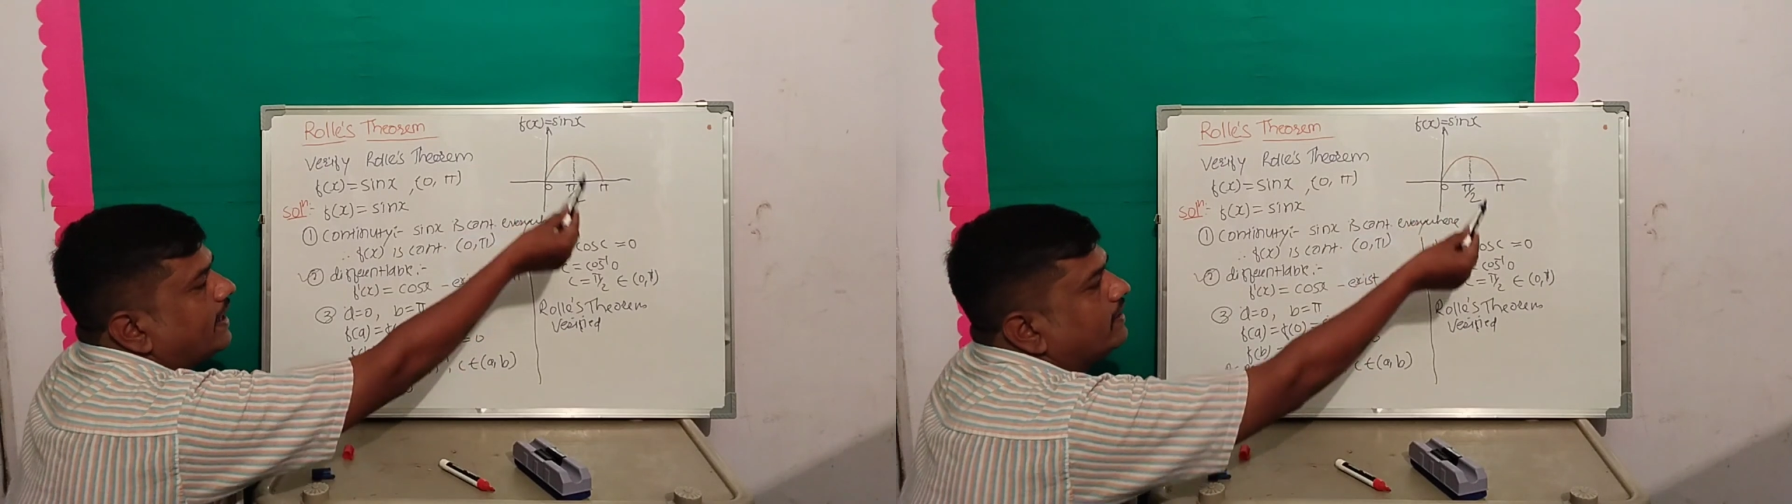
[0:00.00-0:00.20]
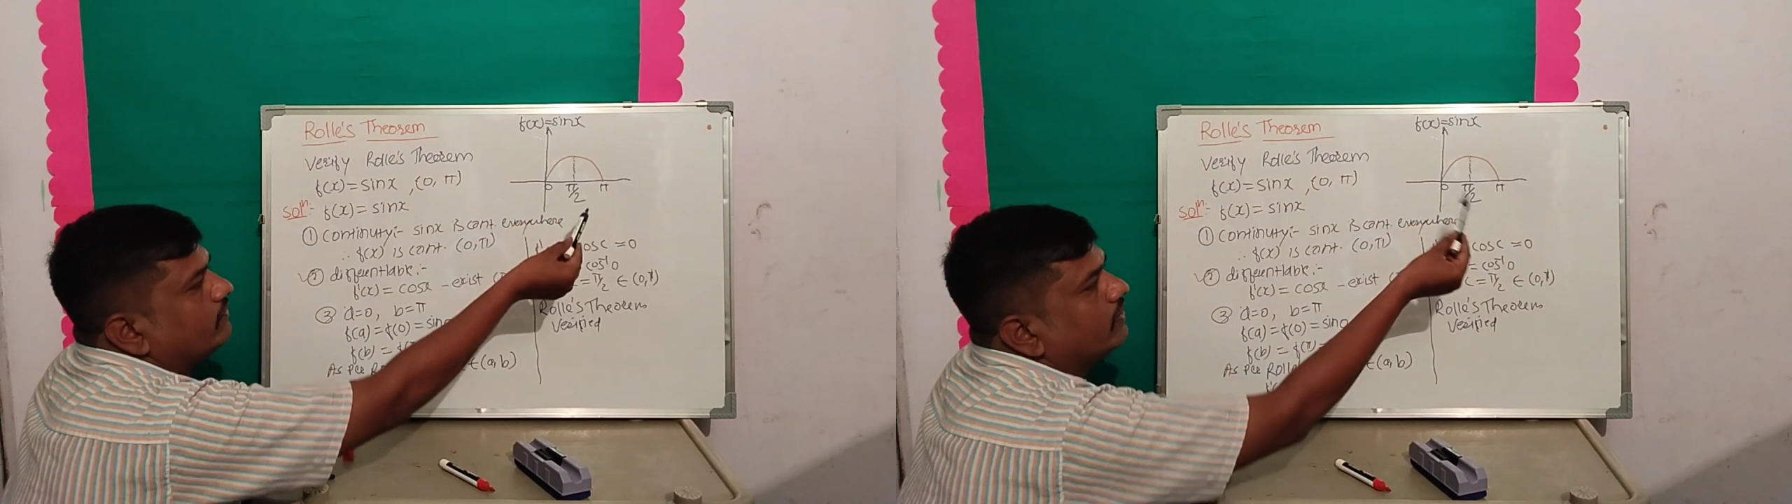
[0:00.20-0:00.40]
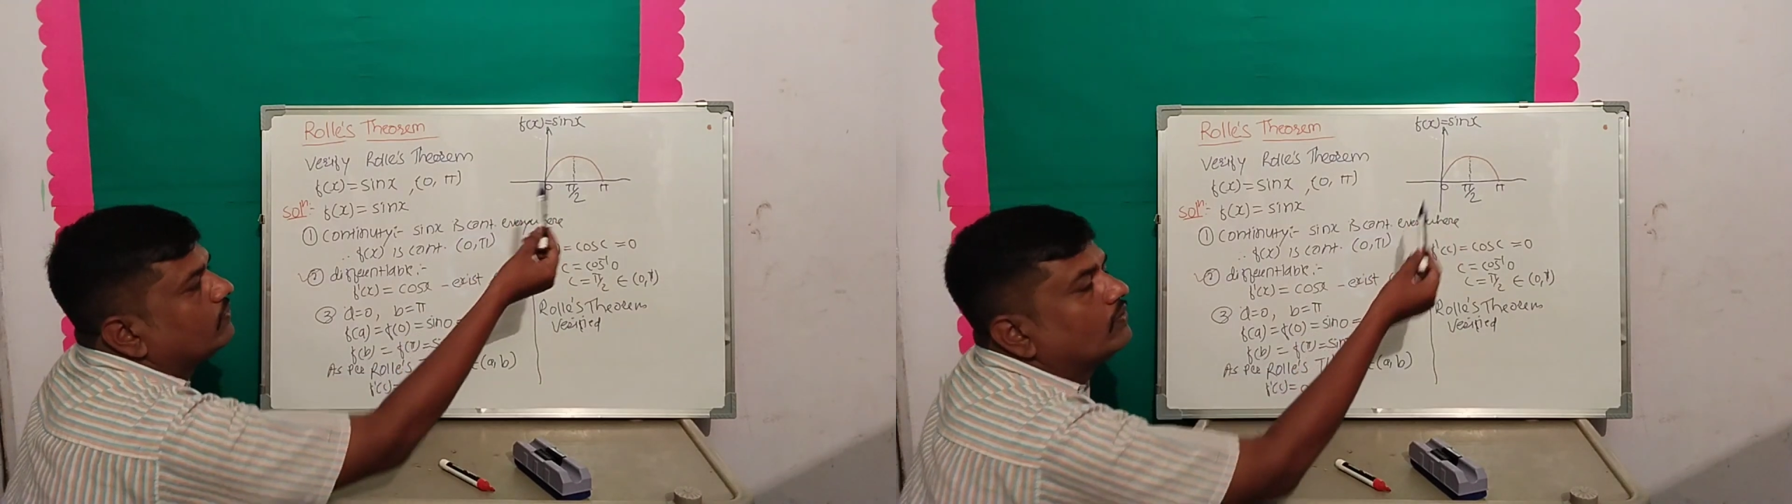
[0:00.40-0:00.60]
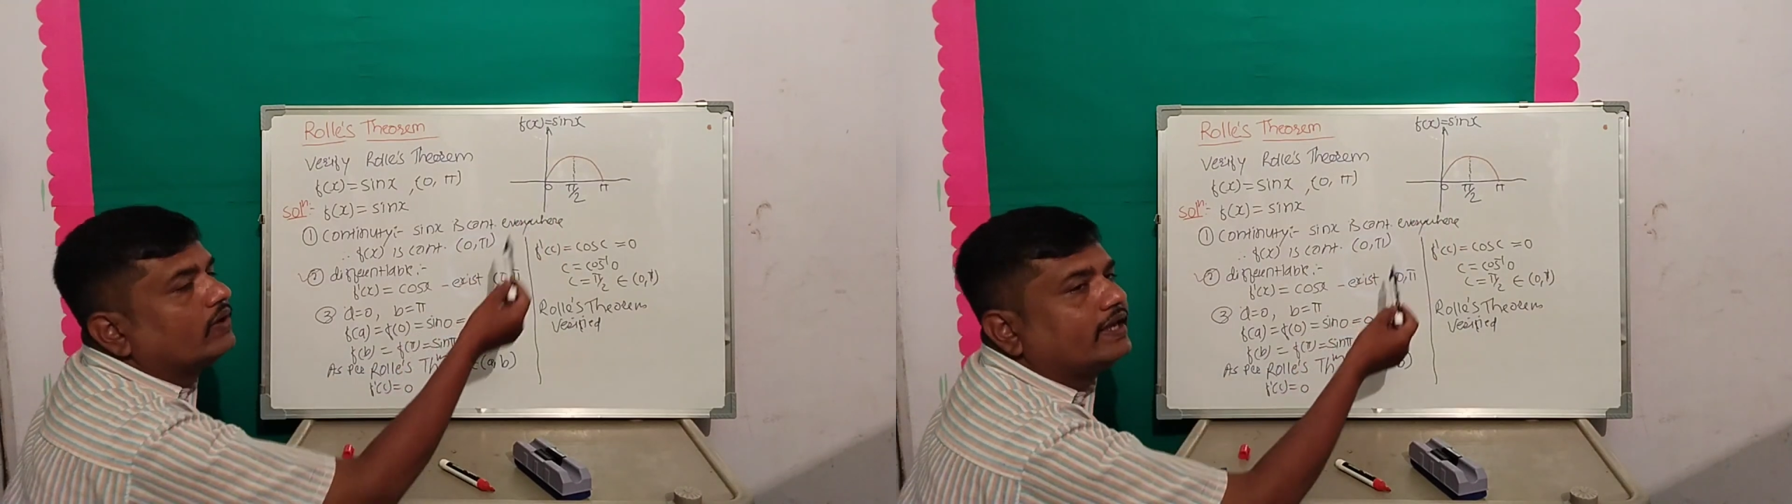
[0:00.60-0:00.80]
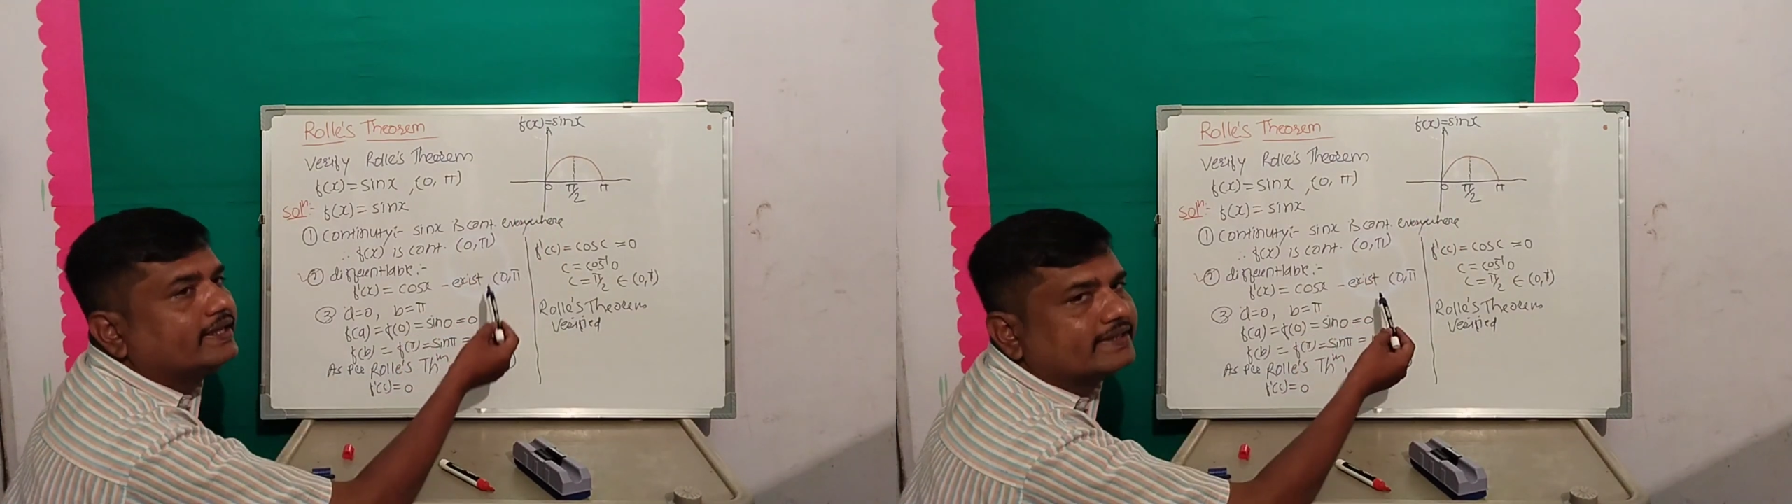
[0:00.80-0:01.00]
sine wave
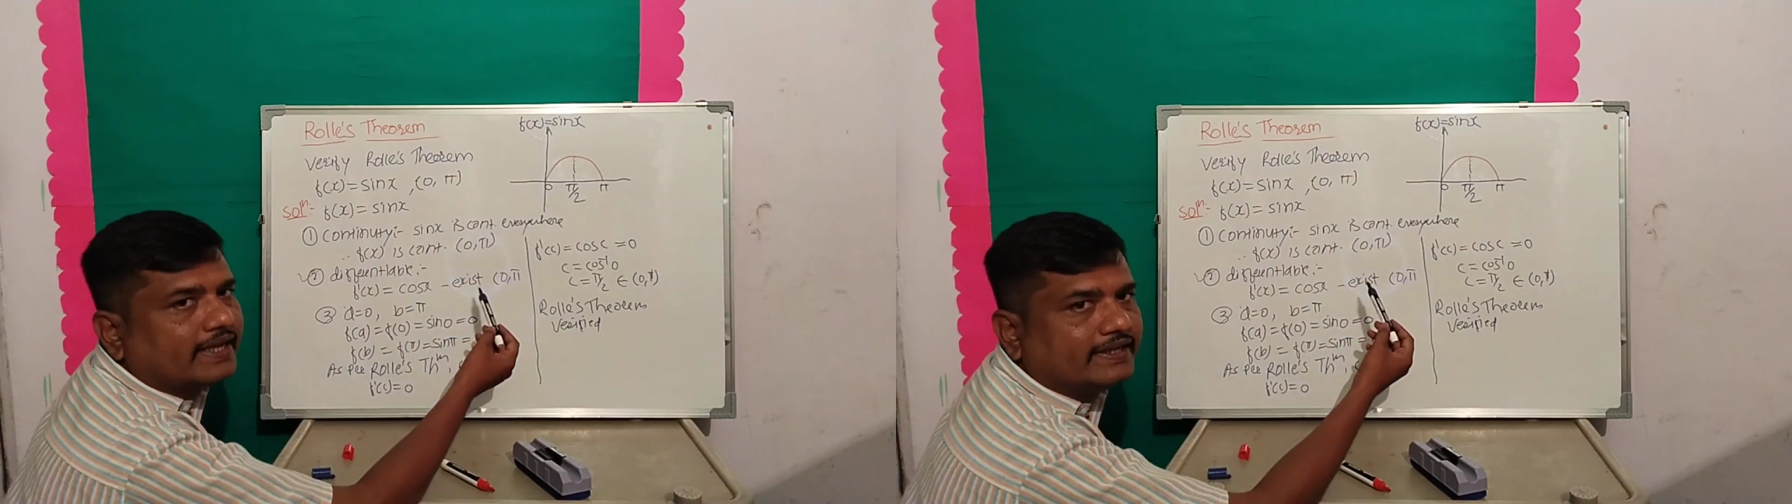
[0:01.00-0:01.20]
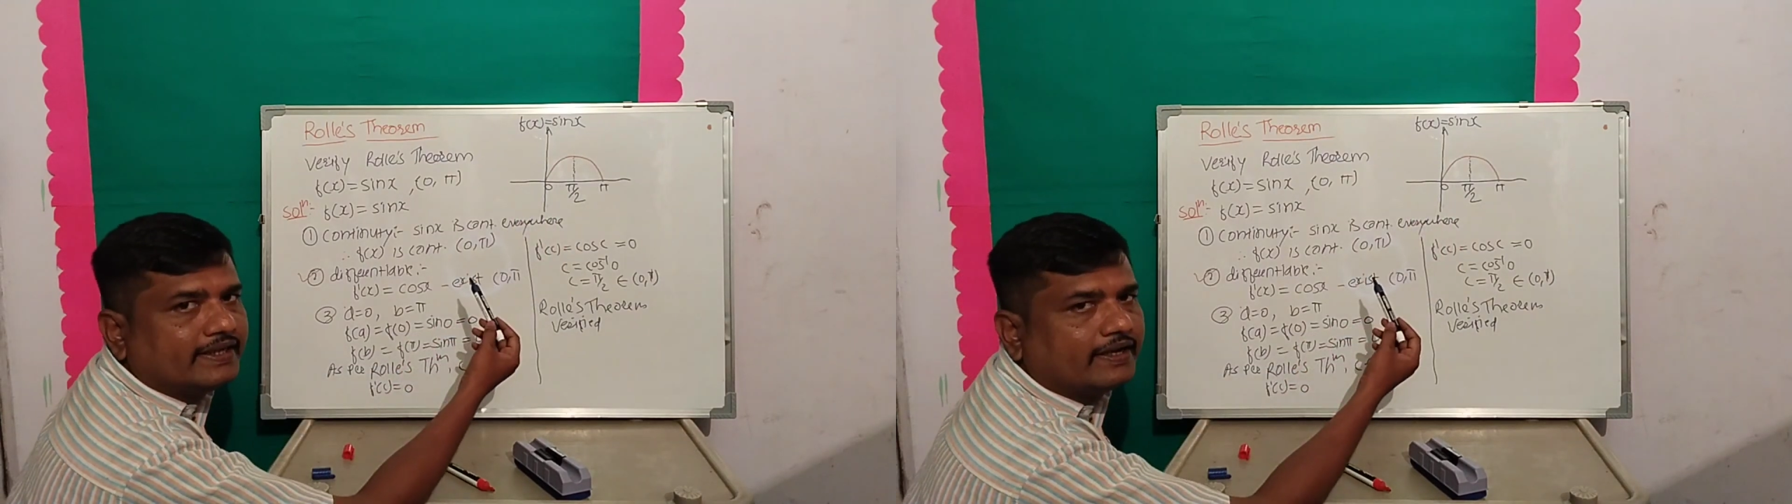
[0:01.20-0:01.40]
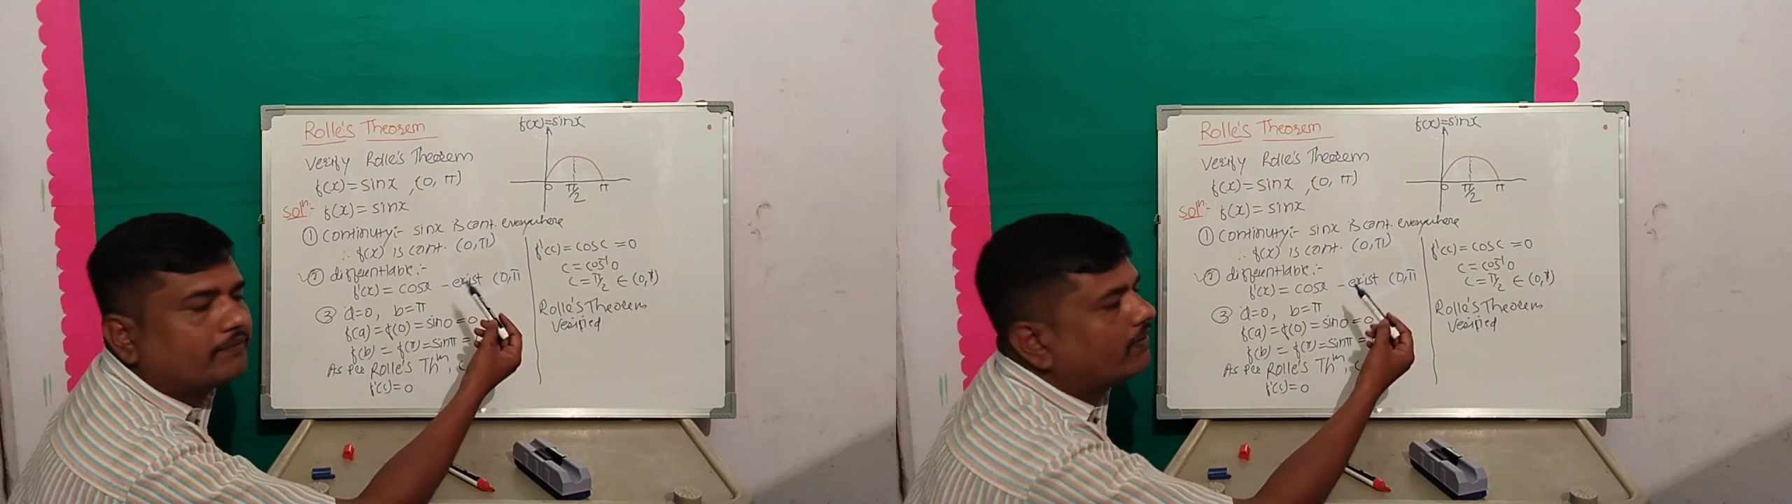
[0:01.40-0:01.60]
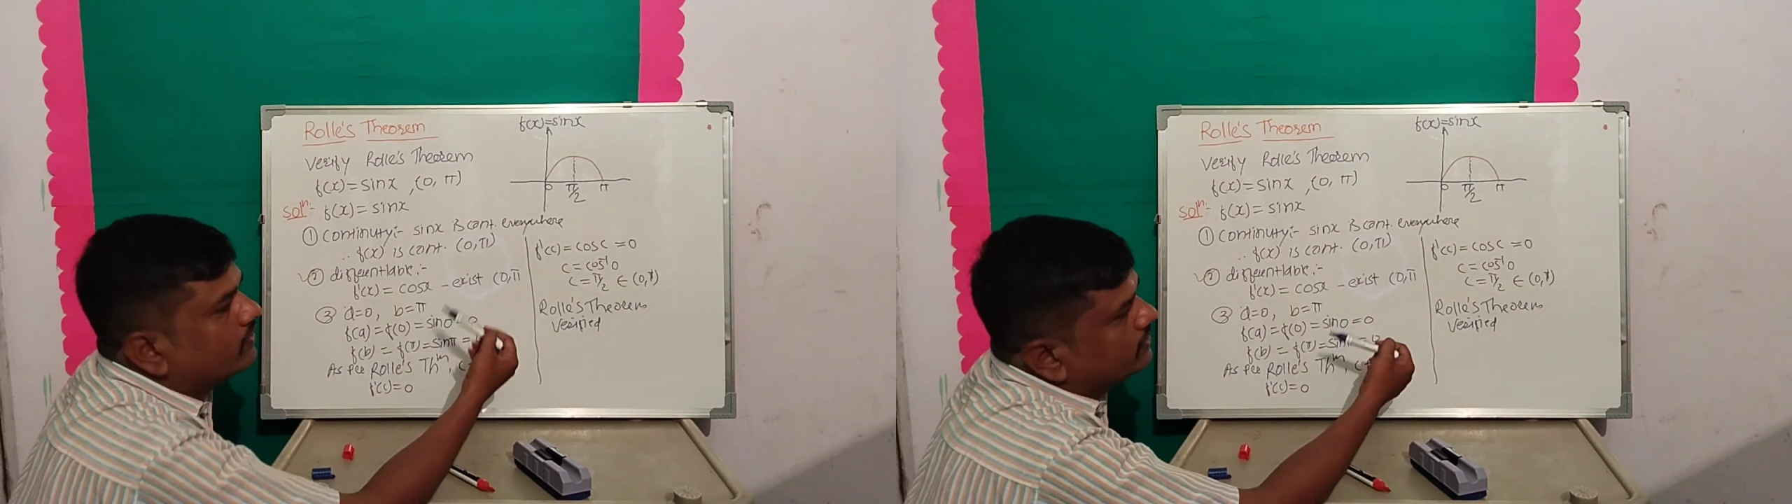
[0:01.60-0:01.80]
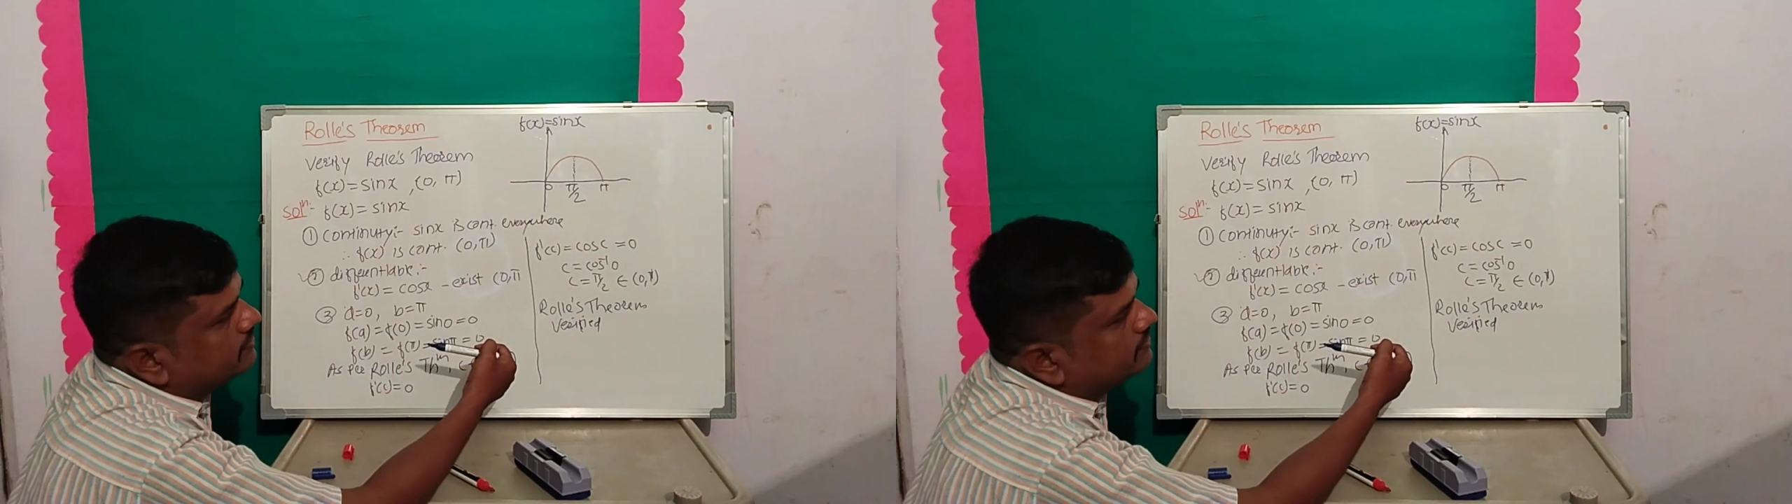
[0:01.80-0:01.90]
only is considered for